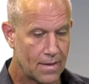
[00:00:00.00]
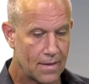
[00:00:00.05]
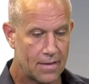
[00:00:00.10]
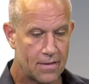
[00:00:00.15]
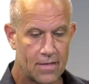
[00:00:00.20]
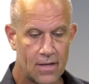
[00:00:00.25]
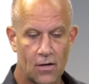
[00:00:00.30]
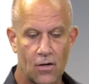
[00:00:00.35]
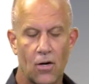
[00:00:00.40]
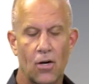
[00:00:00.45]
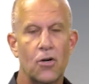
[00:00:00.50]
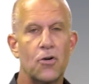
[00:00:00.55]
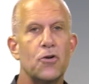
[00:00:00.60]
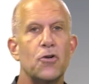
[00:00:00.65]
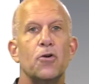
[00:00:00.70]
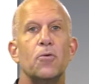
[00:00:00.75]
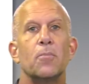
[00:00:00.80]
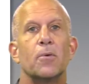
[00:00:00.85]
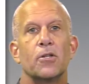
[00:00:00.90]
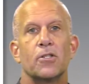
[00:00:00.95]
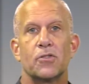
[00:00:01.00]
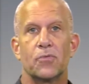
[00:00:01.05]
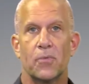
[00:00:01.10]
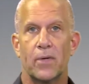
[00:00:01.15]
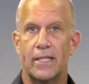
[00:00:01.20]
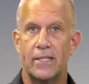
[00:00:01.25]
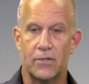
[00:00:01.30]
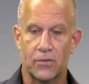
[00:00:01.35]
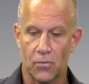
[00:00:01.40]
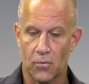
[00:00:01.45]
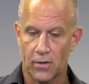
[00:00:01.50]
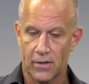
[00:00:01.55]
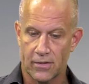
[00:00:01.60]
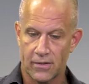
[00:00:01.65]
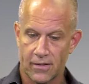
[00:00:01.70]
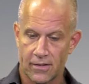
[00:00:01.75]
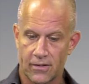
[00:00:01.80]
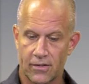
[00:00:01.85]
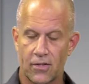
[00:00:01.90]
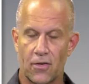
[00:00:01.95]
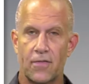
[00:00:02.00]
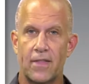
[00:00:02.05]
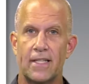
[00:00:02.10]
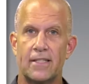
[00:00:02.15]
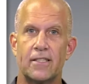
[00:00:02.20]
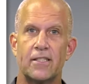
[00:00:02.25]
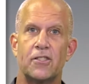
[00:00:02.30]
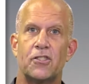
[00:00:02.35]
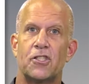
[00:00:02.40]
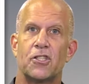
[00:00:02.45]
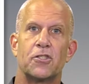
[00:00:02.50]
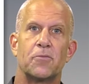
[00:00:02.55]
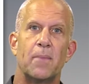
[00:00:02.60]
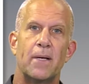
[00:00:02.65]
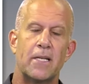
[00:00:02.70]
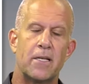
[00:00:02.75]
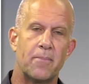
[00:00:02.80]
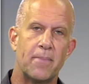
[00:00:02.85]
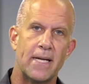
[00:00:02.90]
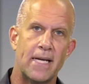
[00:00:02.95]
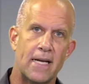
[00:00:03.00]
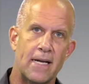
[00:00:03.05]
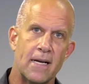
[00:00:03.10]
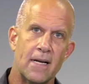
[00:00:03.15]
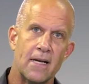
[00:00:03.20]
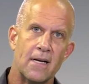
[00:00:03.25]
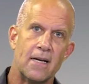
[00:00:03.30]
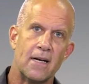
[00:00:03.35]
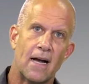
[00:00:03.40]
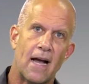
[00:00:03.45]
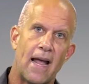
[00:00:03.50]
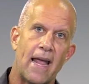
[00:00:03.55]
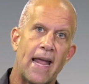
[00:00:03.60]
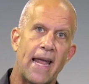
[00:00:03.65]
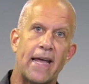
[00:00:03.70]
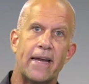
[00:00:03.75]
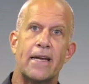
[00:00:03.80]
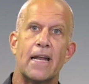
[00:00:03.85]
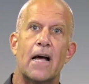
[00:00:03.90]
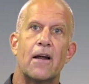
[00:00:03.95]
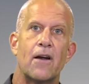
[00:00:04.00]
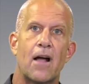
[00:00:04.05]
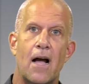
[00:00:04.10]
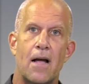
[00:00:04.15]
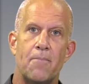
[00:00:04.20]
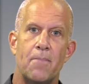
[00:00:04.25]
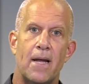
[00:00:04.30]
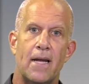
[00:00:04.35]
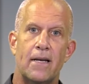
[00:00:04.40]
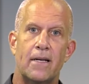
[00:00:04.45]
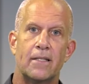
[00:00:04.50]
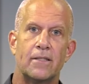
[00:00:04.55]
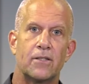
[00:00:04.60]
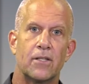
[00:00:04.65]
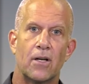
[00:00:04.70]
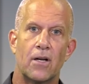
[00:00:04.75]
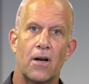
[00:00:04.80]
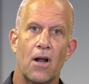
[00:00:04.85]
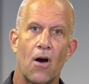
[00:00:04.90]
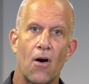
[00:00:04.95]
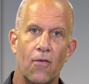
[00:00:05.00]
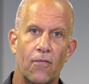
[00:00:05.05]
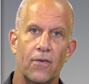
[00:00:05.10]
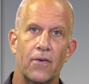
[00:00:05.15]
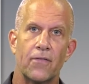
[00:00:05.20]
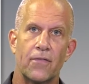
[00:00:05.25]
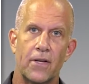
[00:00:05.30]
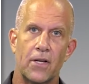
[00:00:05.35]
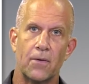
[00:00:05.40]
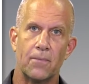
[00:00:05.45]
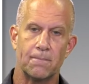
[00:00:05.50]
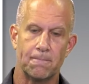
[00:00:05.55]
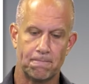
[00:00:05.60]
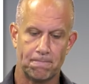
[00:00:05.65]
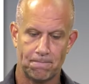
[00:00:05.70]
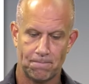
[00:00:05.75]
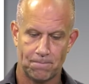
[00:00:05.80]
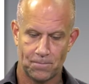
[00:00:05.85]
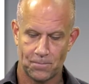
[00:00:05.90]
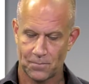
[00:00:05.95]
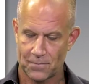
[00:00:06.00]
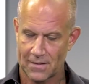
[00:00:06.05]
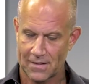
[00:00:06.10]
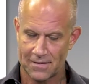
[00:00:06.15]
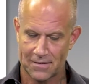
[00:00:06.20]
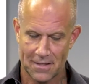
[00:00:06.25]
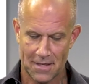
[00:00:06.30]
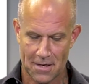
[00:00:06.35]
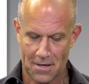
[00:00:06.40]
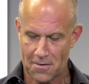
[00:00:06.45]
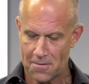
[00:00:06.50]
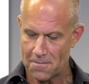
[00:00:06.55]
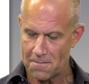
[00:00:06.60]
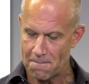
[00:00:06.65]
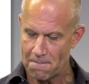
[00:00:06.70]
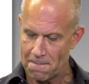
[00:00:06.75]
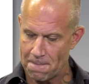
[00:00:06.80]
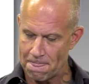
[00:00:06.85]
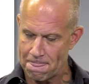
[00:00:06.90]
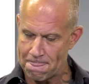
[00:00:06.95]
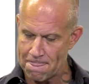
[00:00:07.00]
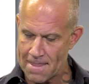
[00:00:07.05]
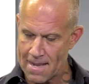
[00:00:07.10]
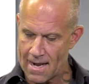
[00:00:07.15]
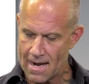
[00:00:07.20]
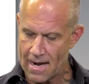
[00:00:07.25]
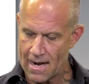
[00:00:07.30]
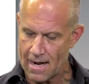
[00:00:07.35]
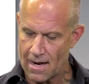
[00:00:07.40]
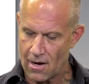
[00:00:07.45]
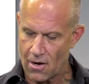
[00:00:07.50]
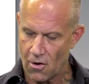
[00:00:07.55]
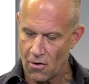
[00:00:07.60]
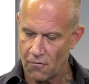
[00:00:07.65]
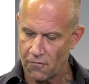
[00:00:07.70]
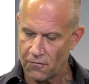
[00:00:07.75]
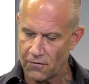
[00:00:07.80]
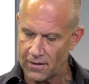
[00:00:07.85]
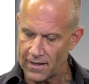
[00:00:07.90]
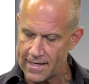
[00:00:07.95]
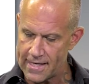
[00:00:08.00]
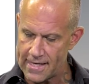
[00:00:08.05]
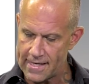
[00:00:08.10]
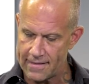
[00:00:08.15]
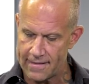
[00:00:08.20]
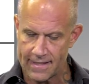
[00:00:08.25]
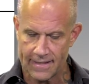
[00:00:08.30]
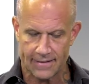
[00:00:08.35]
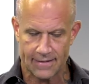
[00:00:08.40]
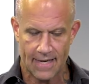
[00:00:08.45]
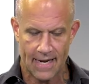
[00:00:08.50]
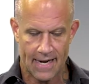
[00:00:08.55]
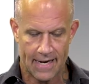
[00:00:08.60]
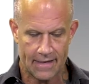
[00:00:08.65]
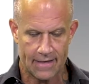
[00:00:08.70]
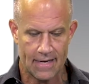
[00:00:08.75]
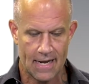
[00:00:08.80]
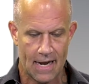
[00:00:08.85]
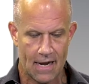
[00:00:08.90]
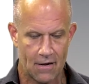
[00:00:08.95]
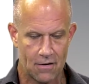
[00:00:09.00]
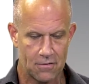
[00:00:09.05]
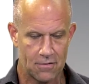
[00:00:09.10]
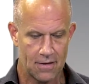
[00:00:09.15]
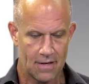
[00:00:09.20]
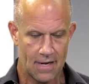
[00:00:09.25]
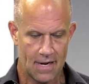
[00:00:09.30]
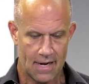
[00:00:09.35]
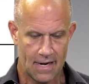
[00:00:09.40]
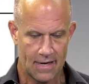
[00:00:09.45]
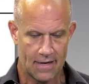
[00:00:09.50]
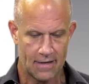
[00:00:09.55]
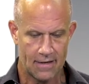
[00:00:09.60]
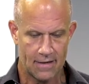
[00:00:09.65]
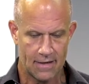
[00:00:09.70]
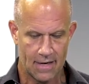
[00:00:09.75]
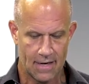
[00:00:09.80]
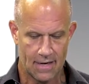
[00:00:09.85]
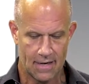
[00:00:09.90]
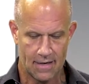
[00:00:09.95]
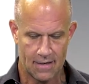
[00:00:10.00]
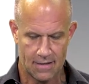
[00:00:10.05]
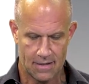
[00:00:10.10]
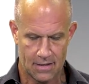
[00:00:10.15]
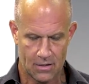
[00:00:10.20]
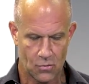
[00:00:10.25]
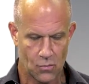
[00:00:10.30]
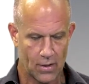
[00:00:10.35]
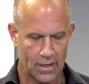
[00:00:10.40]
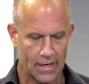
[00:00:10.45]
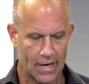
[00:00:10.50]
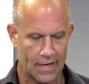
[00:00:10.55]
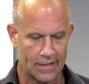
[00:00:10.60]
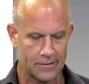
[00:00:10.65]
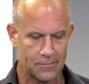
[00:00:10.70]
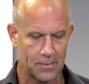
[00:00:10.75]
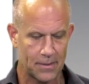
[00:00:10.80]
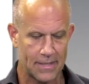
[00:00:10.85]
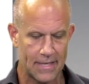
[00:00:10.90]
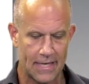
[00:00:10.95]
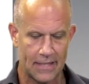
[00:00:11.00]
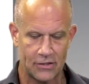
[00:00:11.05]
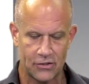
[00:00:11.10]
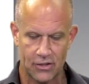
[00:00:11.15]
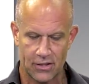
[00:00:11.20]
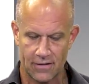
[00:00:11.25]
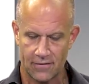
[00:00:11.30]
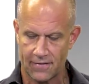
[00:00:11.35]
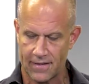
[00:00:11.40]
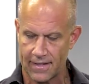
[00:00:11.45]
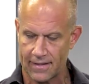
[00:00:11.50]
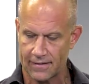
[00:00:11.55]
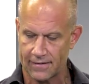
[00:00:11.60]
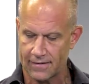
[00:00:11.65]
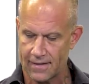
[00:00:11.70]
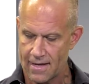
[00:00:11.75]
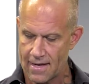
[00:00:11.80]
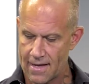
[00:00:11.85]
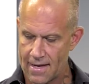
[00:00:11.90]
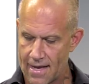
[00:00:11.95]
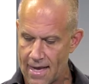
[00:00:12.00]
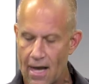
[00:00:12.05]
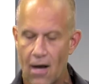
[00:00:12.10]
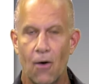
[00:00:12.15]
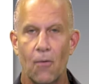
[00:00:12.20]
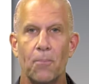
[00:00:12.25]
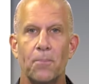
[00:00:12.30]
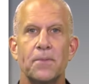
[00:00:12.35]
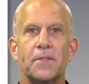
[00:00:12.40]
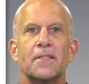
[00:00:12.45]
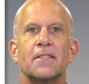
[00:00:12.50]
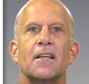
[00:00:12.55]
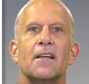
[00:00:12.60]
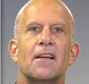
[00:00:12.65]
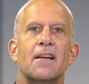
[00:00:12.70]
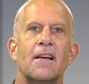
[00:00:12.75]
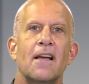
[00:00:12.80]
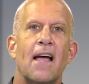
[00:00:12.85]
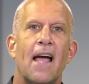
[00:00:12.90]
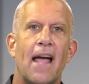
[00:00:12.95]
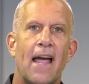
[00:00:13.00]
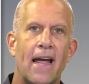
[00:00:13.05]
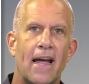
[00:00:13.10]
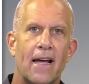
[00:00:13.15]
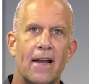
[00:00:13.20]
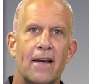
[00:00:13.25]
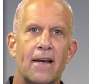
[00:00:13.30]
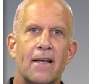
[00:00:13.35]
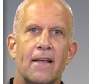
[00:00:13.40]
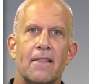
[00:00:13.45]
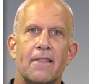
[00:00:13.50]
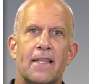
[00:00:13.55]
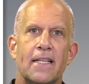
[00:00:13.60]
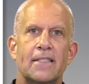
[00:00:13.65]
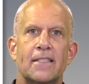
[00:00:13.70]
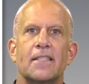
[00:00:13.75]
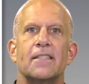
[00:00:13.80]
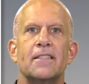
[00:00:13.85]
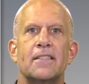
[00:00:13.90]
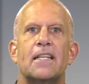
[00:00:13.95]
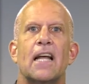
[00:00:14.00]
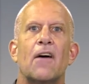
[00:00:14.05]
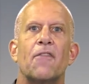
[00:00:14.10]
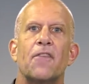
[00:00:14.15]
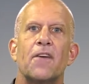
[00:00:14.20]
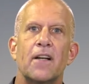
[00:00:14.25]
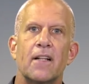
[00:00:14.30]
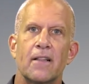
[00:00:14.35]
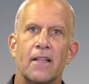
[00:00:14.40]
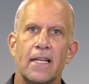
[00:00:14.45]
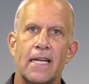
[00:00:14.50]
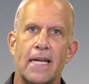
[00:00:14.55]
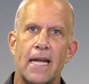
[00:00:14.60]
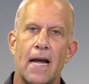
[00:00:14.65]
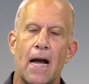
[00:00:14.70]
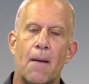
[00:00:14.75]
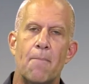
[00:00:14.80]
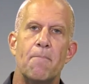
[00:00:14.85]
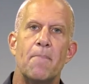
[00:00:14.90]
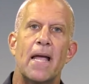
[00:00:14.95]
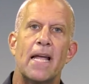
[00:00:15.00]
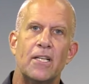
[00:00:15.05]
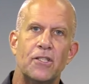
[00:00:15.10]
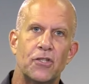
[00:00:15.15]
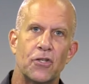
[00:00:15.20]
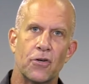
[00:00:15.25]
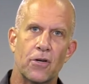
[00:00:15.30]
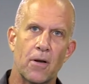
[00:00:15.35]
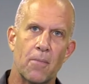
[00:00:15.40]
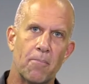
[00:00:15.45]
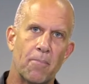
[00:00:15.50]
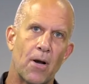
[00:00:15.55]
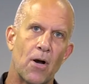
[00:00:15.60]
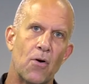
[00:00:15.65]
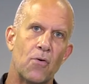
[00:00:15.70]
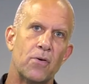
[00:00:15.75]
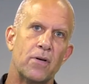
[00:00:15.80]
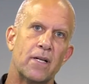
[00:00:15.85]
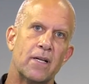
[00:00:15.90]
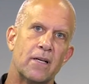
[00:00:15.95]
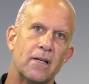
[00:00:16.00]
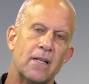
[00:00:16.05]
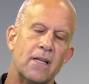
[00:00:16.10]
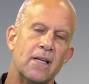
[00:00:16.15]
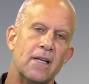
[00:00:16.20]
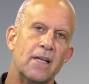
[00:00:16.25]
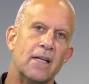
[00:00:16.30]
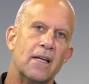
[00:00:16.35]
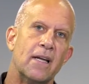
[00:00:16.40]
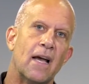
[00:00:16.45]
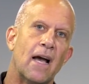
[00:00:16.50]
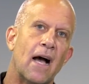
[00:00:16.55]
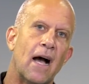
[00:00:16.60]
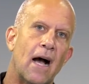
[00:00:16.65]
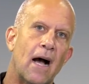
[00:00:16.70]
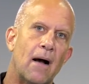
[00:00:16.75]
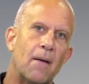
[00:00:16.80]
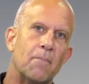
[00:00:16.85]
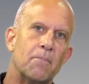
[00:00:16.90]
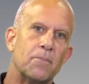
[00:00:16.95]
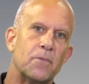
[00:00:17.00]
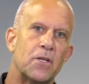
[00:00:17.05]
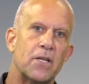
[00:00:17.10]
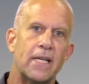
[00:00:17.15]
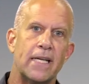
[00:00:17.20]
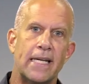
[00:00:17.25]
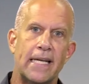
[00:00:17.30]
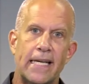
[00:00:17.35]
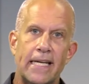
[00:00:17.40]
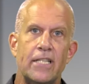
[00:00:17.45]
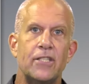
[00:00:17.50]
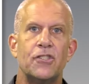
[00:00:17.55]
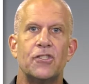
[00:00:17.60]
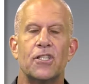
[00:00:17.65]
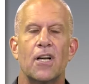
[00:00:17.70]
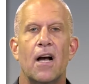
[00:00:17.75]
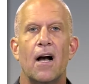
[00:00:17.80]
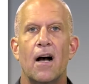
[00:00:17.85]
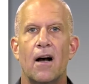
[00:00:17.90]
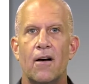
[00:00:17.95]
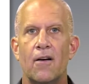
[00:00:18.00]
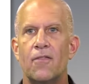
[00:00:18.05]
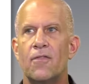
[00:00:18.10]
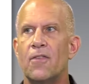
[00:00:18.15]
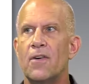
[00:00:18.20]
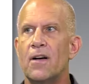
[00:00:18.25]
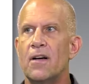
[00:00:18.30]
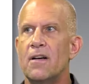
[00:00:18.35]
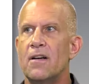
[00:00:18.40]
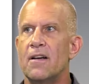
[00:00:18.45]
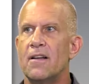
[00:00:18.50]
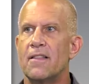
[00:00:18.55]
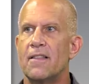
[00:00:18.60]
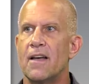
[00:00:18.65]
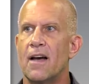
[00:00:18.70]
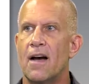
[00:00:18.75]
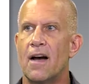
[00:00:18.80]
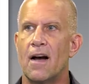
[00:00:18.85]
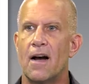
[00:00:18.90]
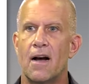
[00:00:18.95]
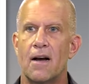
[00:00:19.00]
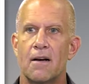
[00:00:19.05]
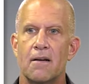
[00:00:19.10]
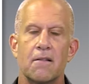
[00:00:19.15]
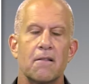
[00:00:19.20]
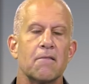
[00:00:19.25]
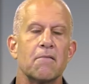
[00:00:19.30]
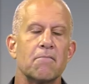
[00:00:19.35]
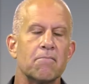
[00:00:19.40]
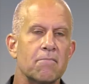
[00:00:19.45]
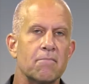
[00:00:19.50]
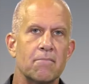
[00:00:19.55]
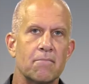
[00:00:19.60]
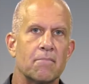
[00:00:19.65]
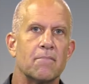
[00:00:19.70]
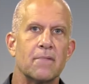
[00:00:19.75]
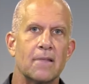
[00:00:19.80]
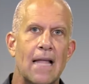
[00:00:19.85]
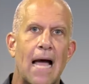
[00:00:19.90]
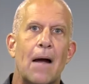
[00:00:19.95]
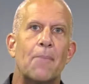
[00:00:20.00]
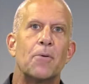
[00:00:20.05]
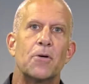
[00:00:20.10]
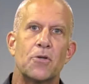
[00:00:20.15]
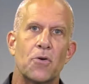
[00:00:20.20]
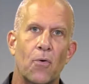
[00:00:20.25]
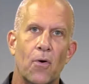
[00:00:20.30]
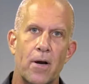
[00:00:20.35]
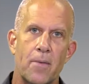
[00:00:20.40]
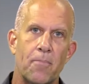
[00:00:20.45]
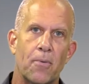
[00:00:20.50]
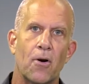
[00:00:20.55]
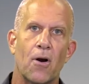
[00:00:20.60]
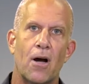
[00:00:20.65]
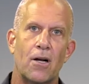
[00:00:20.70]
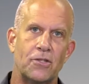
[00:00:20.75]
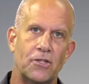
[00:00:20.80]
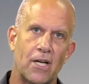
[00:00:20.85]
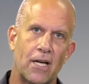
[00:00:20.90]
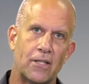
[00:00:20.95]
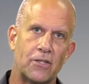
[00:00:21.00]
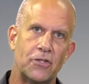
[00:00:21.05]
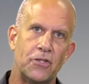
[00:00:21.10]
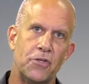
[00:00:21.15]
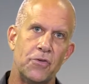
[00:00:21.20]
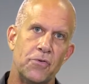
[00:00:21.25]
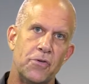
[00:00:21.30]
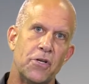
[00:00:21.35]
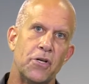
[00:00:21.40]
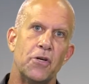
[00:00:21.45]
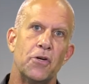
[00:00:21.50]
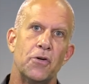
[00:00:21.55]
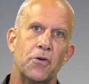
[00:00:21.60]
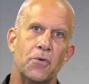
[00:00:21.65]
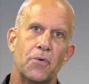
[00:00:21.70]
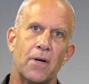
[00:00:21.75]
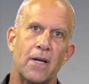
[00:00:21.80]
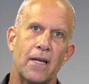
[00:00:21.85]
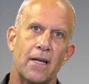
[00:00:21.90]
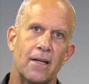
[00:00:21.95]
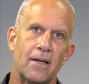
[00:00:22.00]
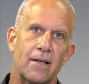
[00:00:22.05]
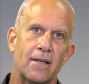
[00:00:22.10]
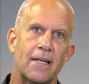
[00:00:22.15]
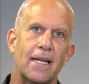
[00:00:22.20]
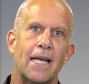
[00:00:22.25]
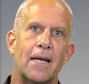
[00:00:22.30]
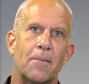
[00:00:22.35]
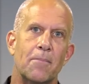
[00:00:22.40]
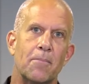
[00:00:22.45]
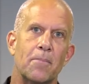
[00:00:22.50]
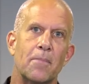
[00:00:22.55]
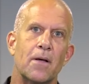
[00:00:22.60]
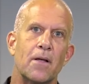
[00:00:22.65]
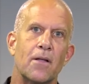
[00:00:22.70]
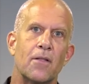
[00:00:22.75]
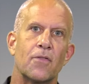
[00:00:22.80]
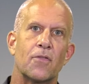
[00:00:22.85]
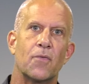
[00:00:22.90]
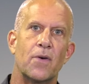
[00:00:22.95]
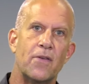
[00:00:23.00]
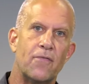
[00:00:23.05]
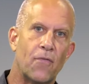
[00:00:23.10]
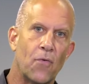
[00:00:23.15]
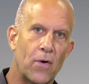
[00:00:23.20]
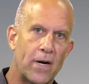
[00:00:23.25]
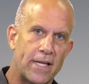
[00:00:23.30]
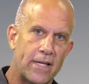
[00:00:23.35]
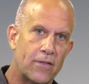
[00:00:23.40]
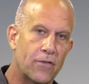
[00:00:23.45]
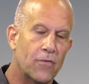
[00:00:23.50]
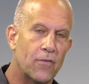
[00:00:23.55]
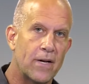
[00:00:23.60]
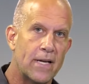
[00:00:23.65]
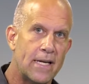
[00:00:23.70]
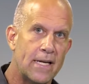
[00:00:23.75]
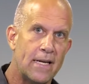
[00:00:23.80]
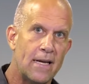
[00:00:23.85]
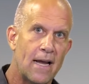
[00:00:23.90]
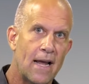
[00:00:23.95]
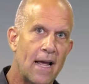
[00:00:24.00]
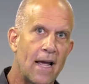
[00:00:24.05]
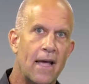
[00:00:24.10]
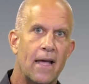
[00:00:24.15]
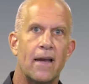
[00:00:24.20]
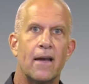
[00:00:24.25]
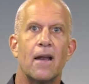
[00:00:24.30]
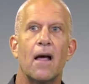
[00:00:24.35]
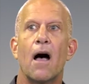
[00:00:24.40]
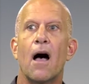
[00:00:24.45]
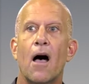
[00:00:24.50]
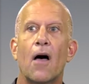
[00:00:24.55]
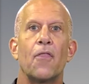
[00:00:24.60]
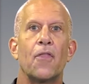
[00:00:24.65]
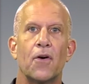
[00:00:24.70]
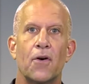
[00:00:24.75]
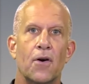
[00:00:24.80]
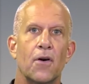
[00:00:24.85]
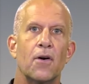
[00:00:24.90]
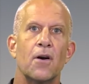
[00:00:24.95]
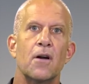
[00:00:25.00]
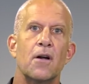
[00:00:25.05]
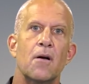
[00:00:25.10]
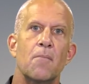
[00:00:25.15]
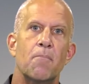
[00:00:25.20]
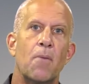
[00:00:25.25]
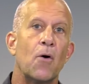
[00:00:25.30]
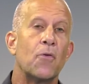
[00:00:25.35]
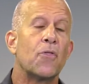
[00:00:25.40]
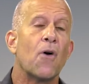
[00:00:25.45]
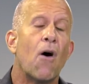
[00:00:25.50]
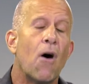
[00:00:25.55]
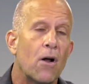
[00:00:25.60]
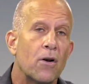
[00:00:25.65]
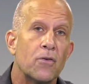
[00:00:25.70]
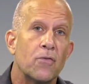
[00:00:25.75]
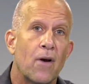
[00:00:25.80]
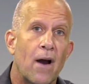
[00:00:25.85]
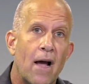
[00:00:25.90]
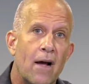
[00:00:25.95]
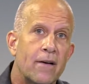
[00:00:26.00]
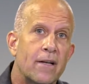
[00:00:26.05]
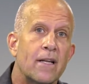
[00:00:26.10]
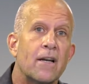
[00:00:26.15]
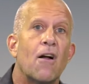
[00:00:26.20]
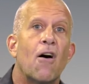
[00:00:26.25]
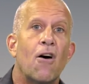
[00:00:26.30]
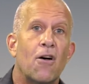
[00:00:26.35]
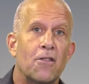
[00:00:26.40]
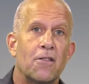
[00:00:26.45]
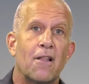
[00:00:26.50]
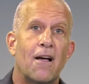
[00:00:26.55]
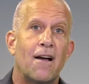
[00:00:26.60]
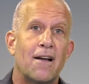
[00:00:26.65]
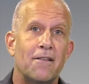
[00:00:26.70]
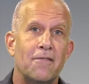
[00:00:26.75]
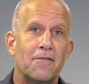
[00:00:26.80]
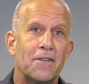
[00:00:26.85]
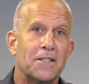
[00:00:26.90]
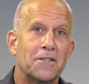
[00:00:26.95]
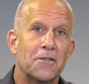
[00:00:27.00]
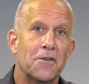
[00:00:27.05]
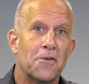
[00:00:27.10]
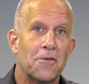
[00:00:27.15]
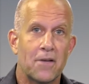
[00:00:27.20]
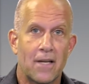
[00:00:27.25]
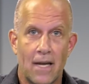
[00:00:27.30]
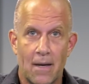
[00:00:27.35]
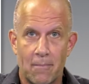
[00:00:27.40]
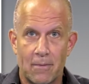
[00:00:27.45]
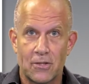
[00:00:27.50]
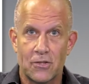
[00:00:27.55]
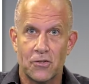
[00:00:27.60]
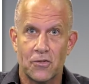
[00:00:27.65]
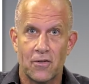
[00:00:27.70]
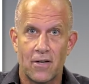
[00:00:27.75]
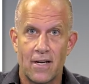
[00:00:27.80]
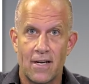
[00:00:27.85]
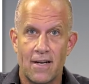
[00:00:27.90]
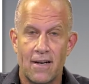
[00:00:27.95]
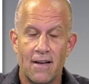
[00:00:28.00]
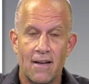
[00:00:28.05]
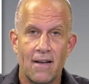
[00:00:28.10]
there are numerous resources. So this is just meant to be a handout I made as an overview. So hopefully this handout and a quick explanation of this helps. And this is definitely a major component to each of the laboratory projects you do in Chem 343 and other both on-ground and online physical chemistry